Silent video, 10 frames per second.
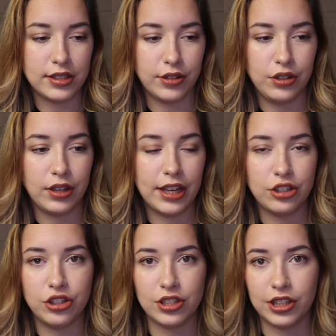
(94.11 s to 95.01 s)
So you guys
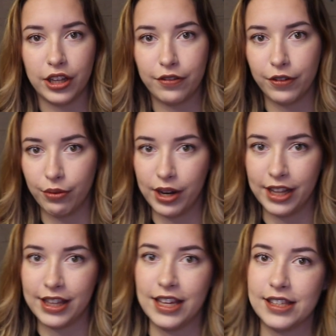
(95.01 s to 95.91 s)
should just look for one
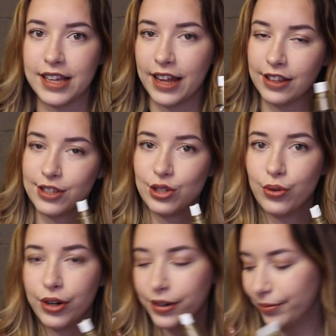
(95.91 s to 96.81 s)
of these at the
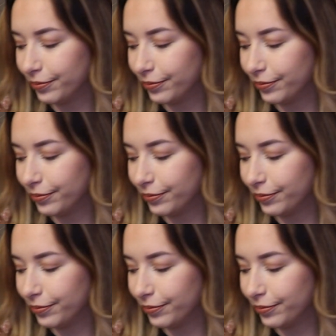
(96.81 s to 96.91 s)
store.